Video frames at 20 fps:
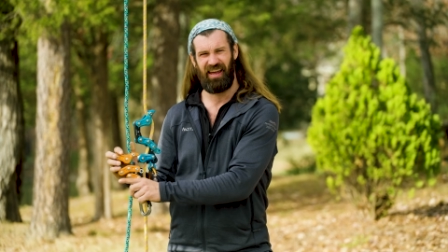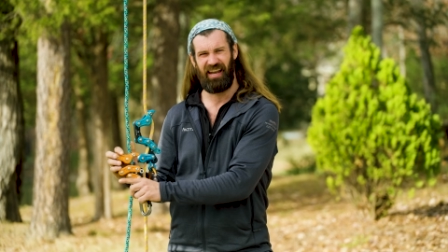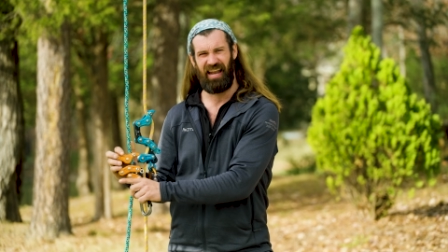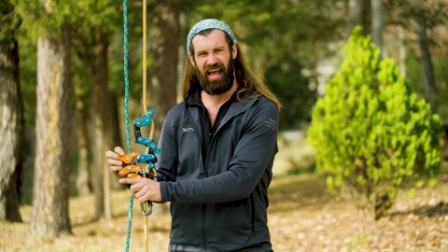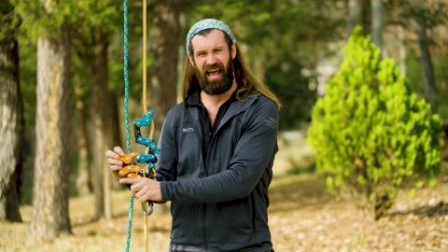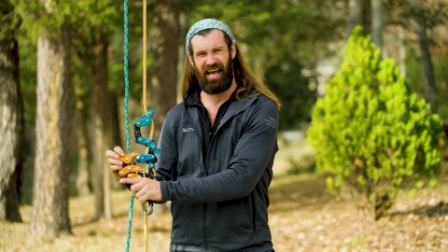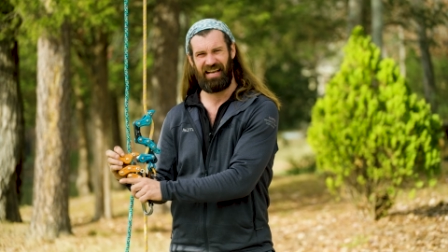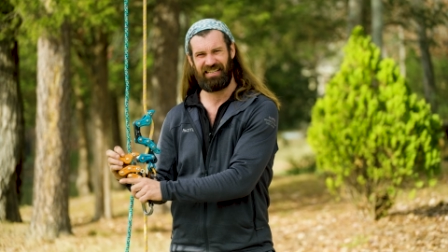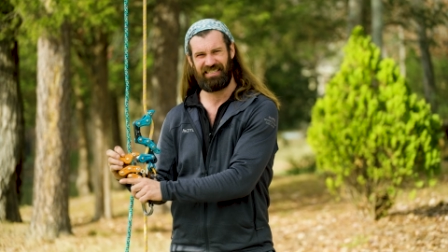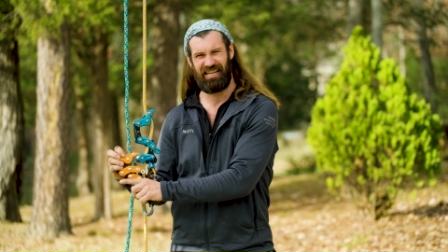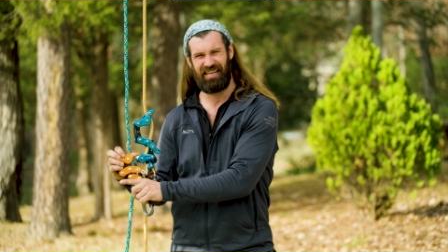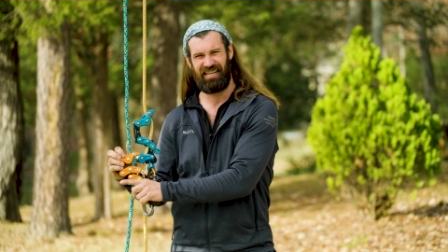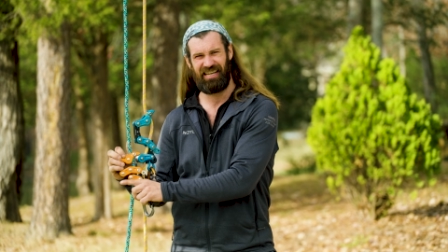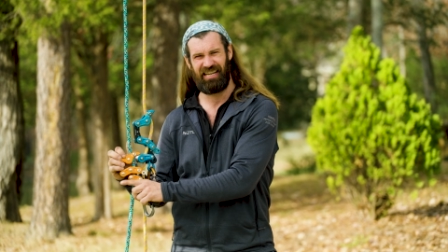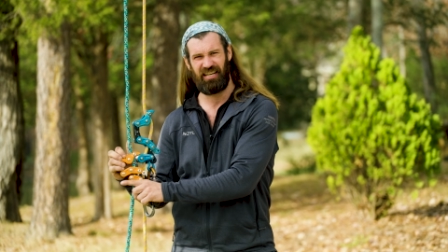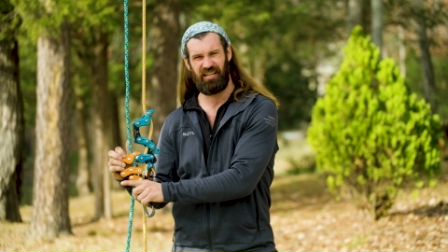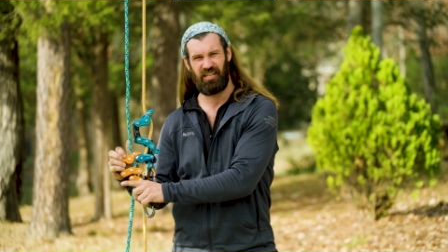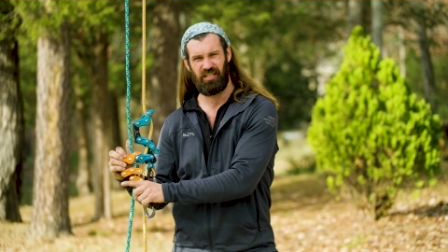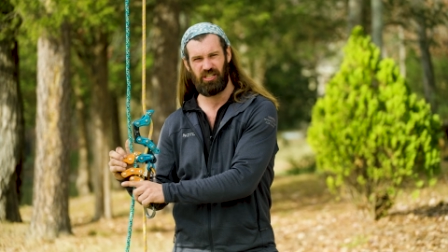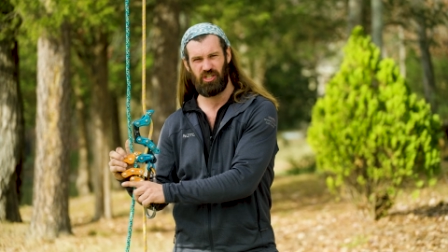then as I
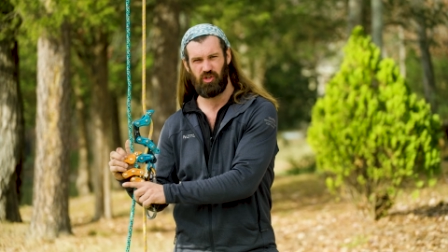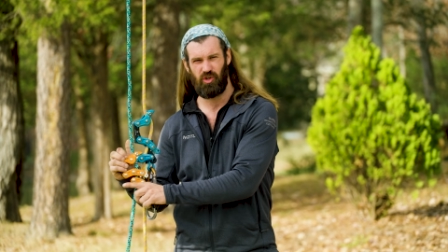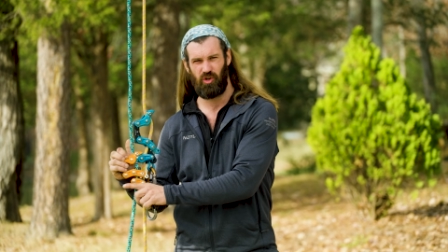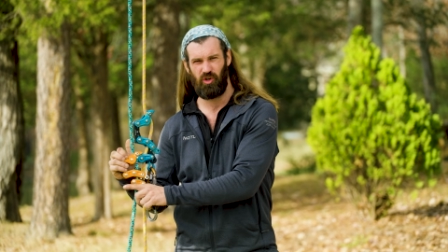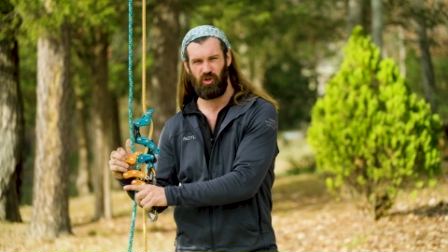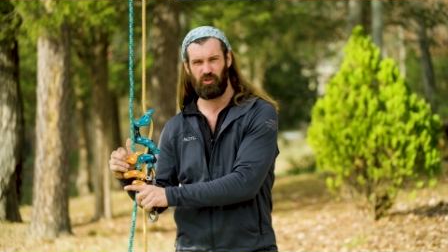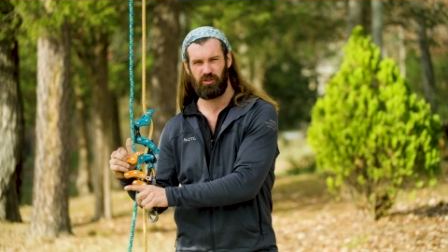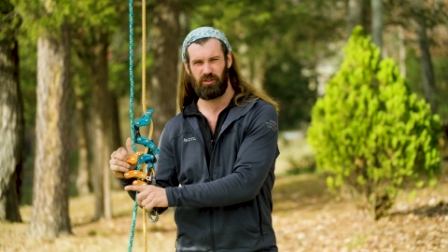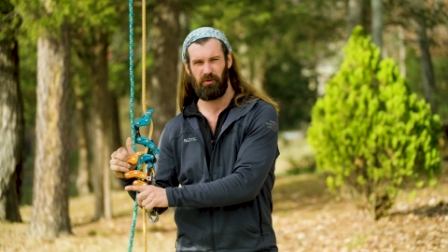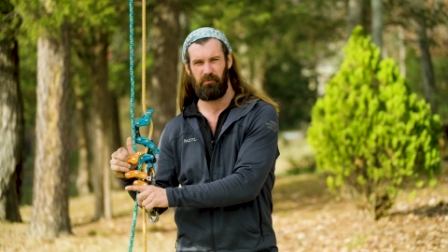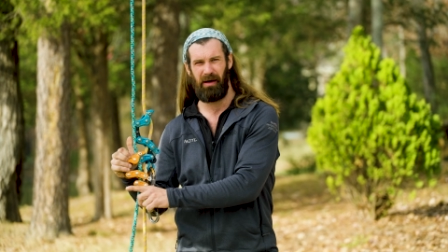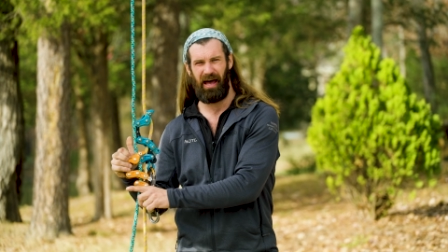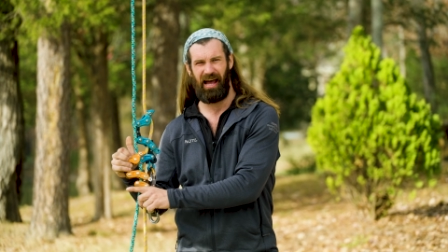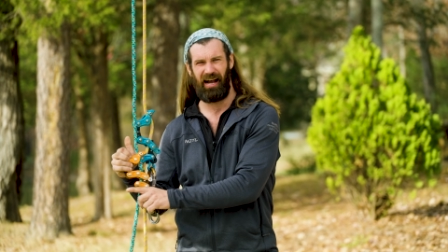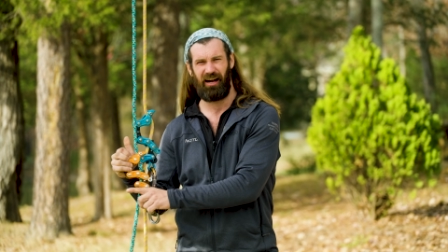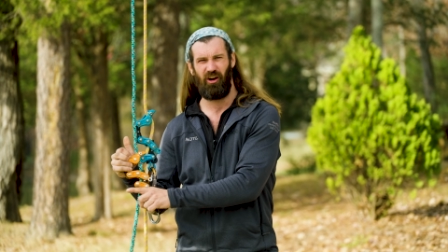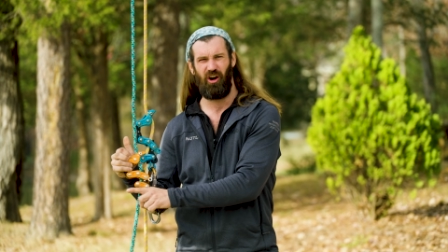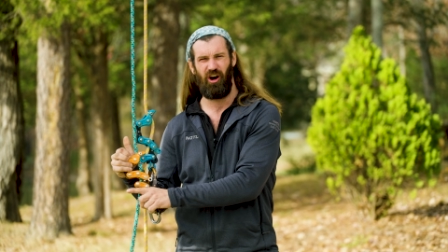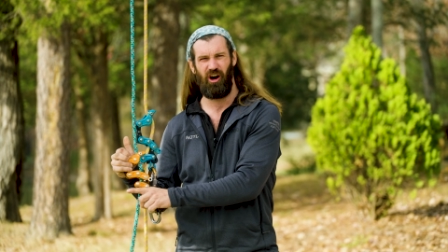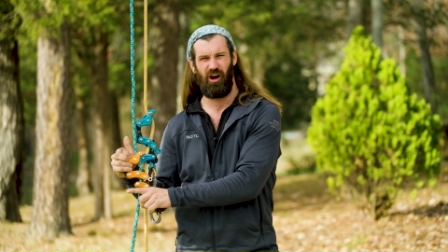need control to
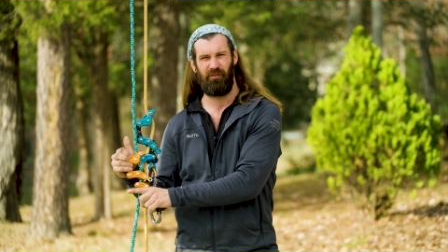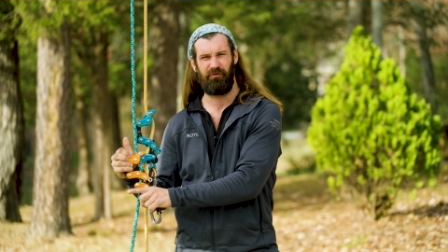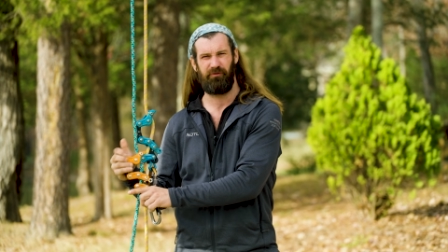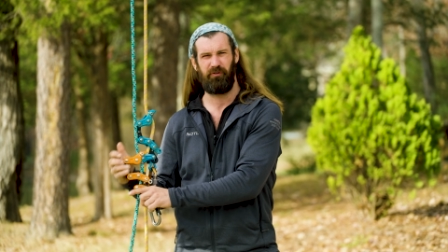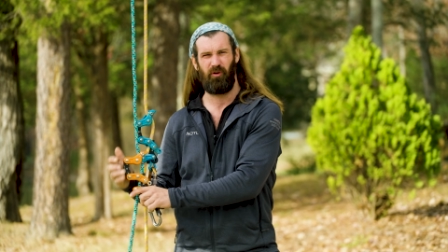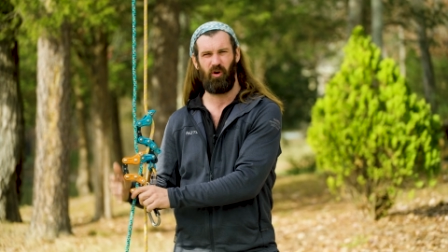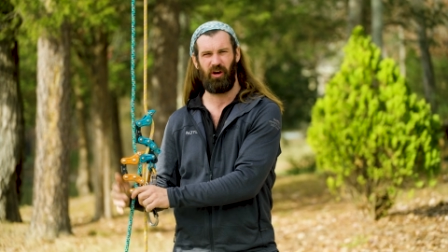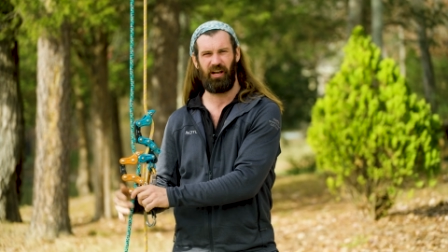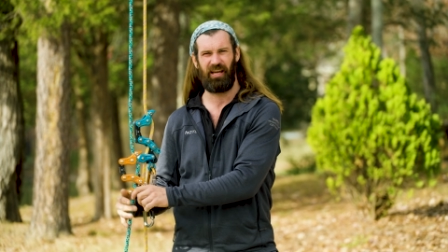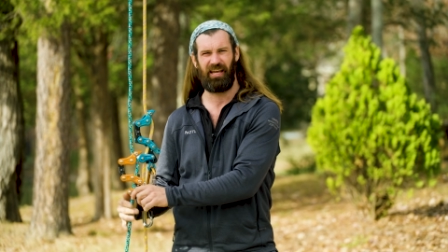back off on